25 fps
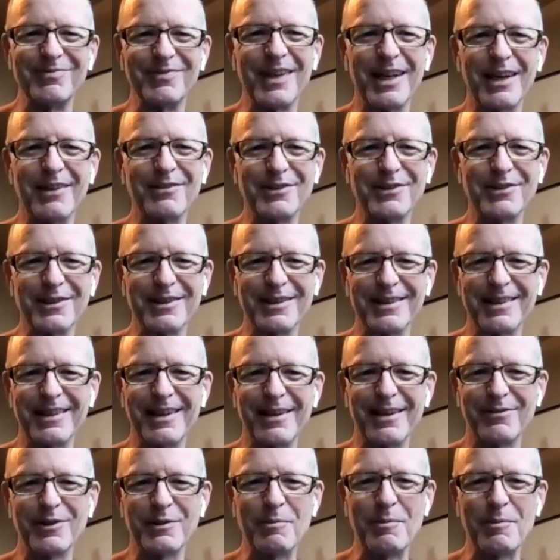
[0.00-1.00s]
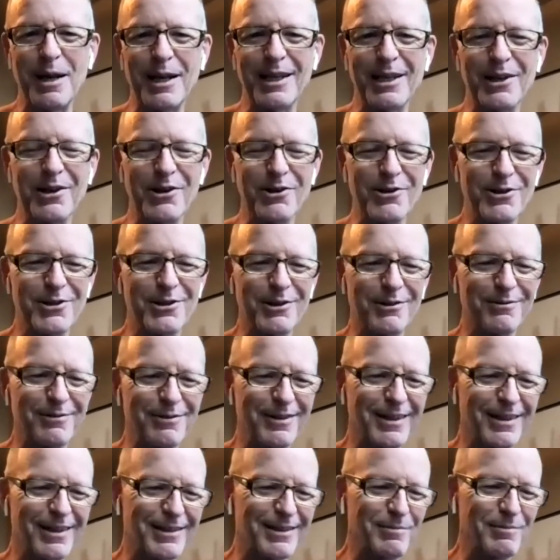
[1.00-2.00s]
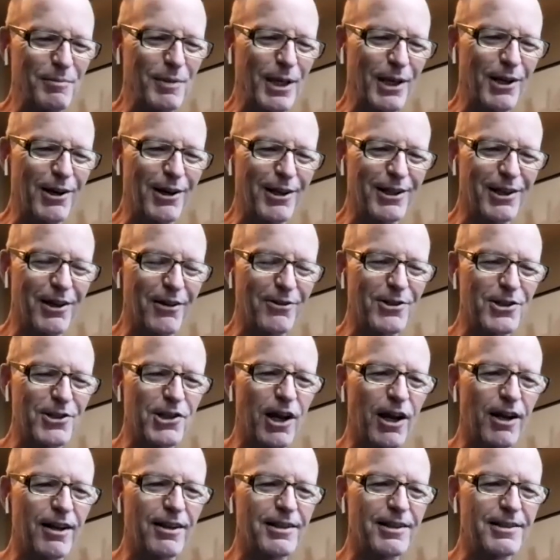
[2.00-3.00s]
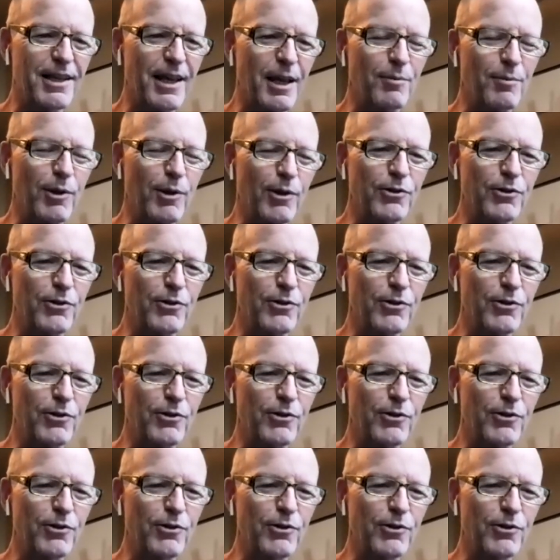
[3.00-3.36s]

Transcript: after many years of being on the other side of the table.